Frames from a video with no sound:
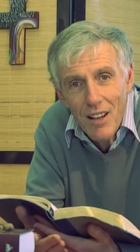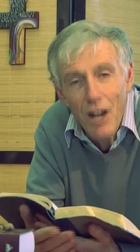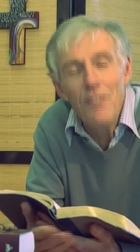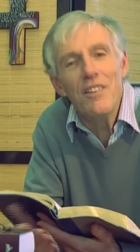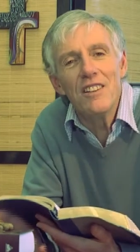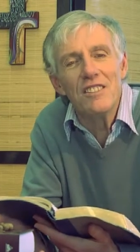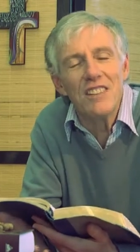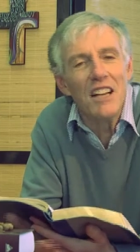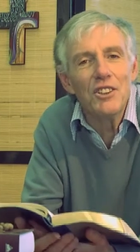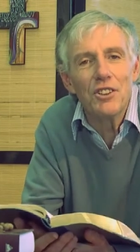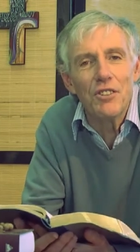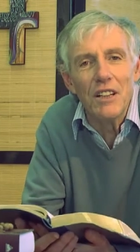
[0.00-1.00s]
Over the
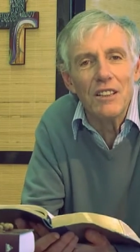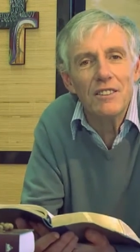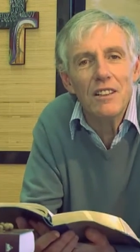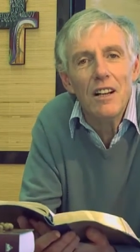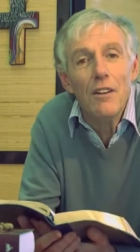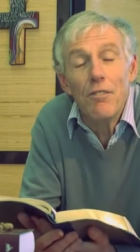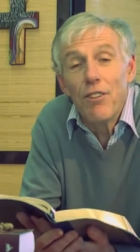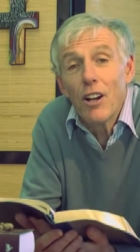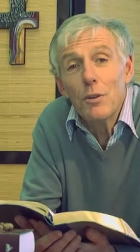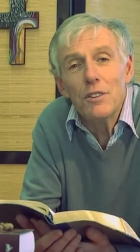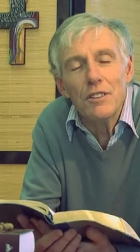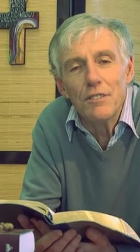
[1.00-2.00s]
centuries,
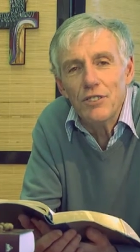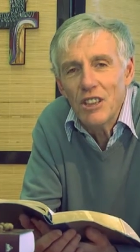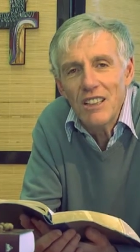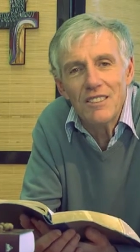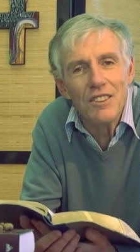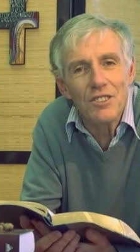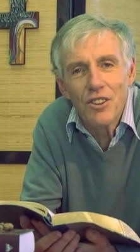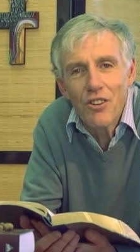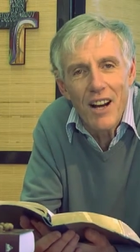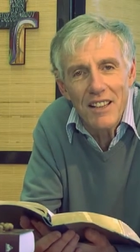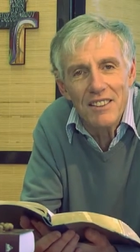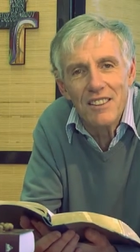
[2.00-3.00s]
followers of Jesus
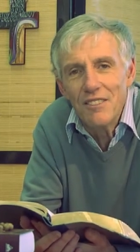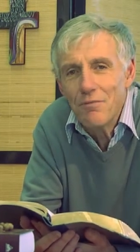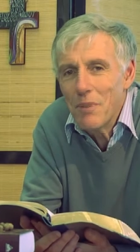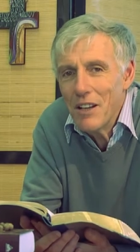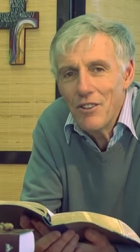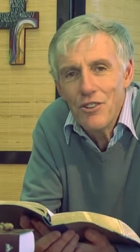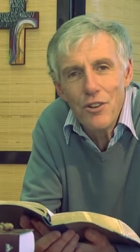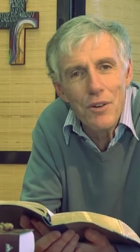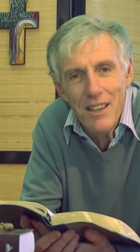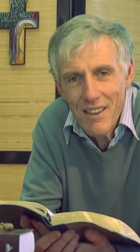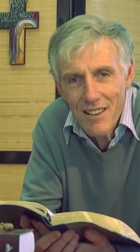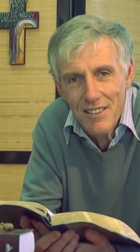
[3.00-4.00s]
Christ have been
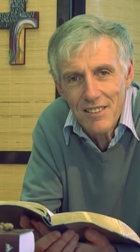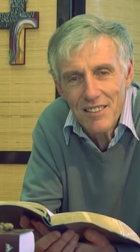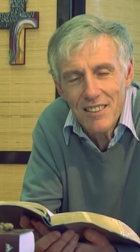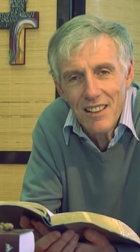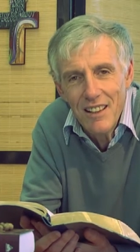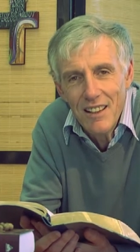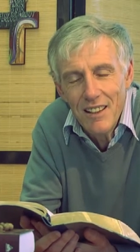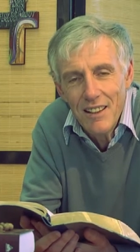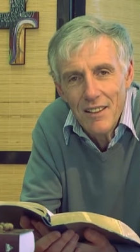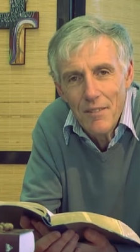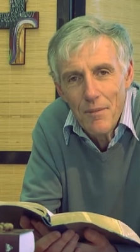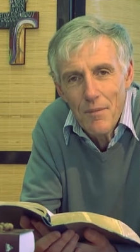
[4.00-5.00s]
doing this,
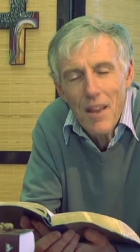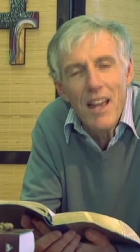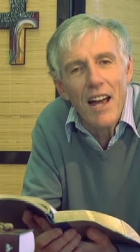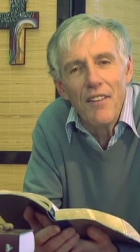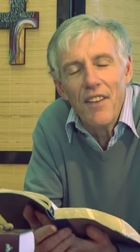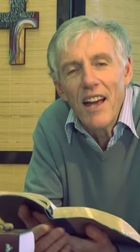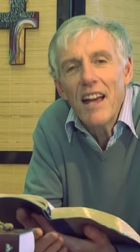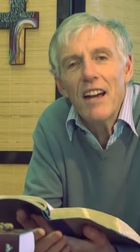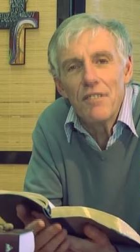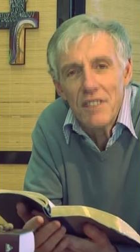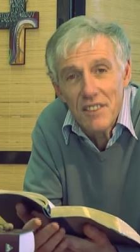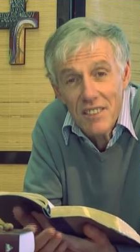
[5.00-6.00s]
and they
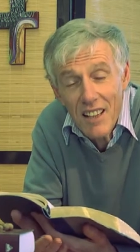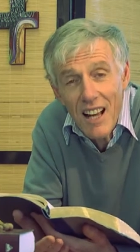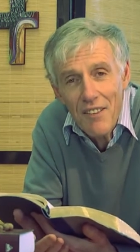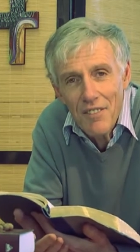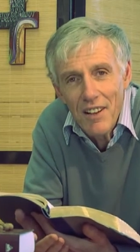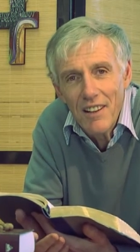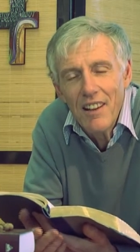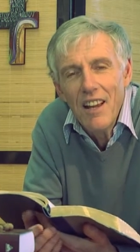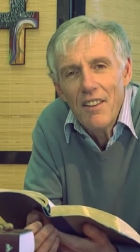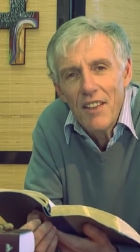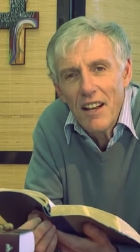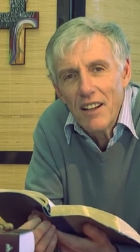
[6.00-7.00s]
have discovered
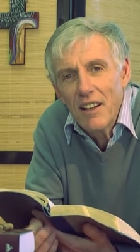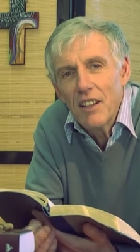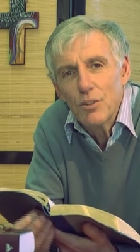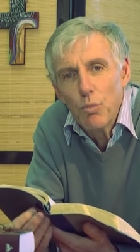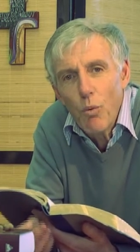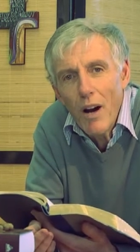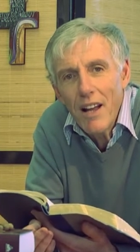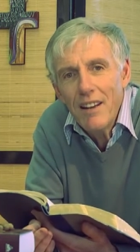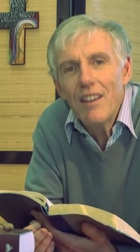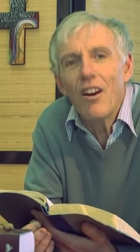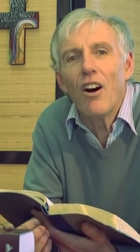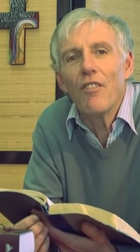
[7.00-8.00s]
that it is
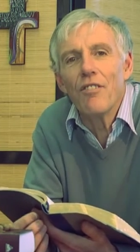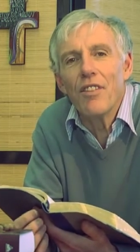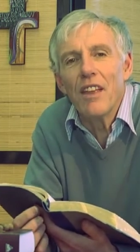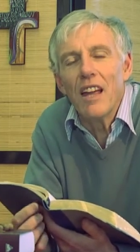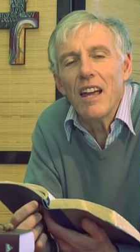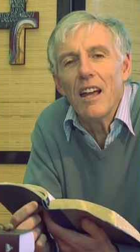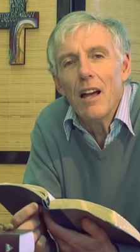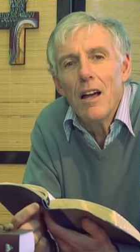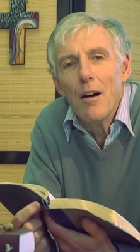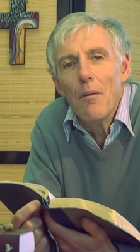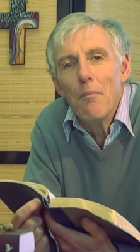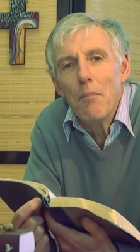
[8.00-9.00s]
one of the
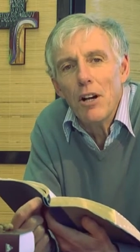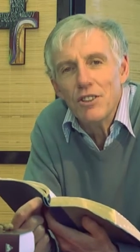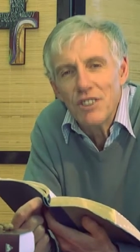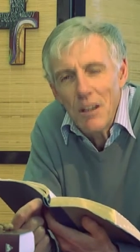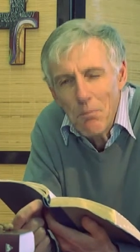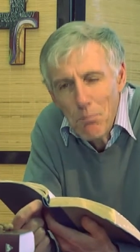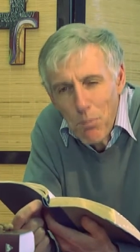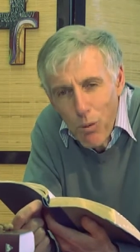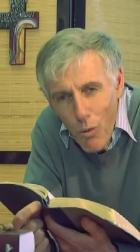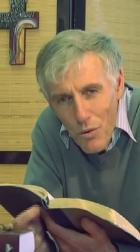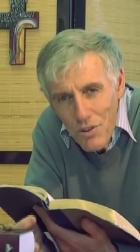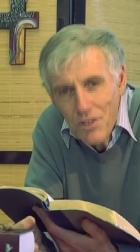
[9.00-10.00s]
most
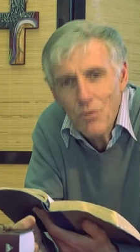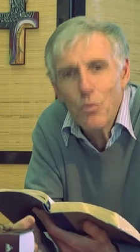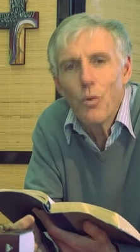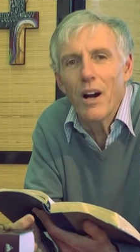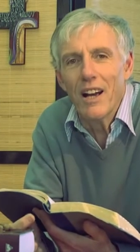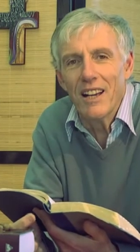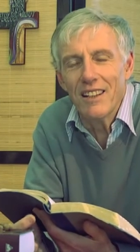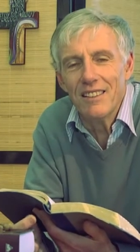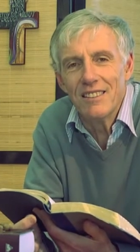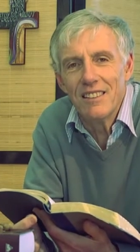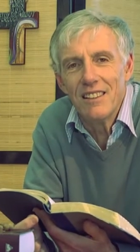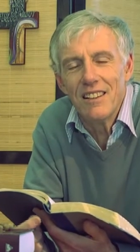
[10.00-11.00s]
important
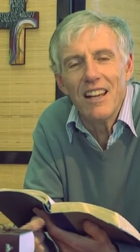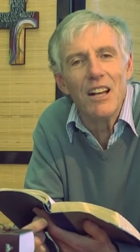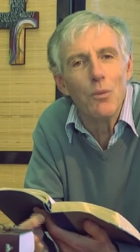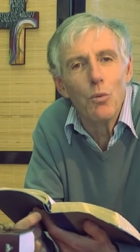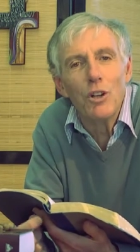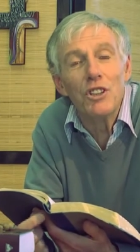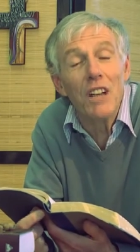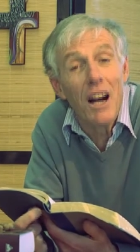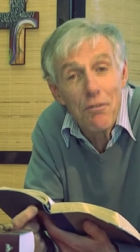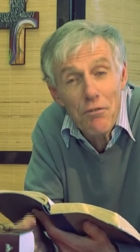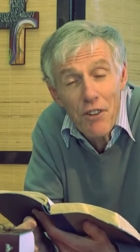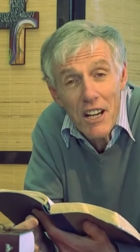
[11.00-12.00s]
ways in which
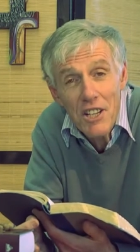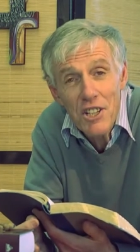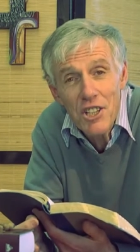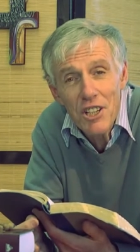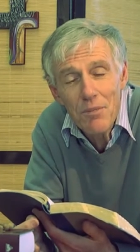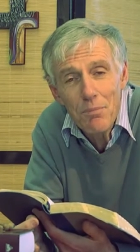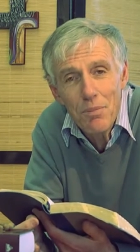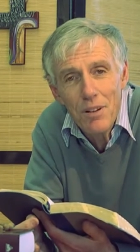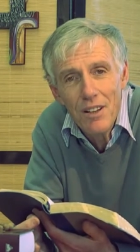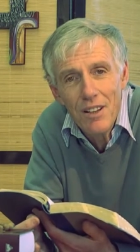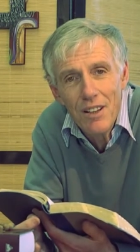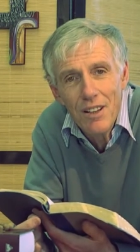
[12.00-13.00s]
our friendship
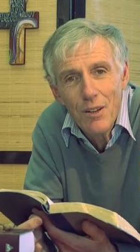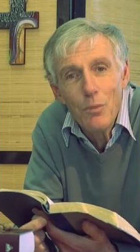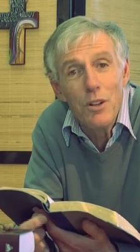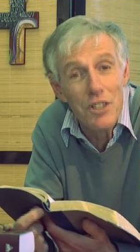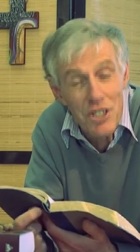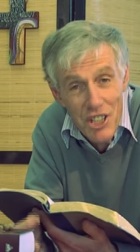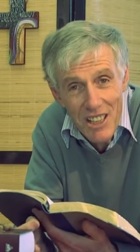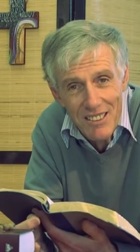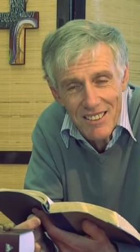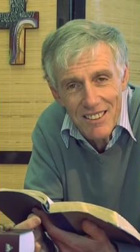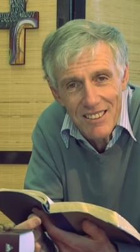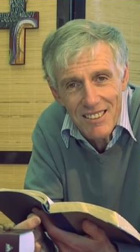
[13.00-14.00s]
with
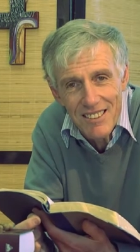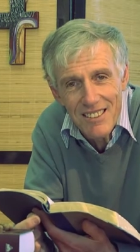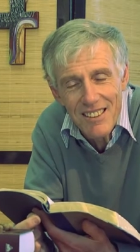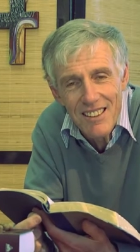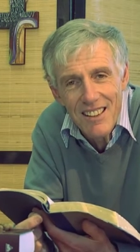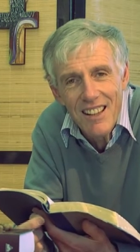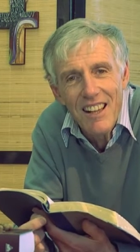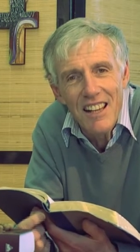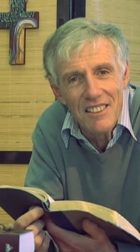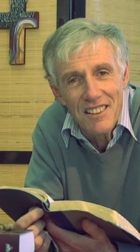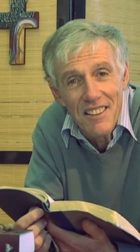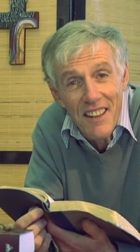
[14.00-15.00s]
Jesus
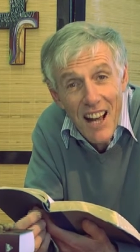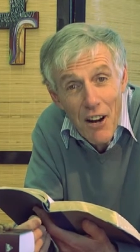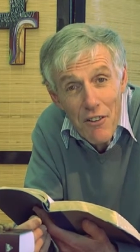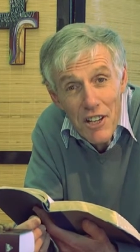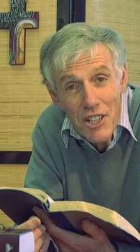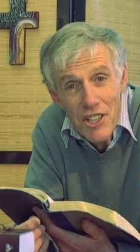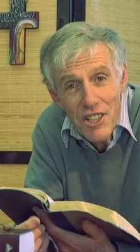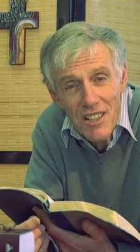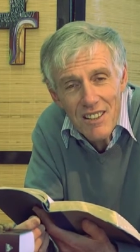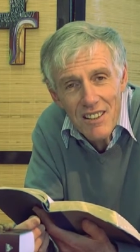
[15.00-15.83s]
is nourished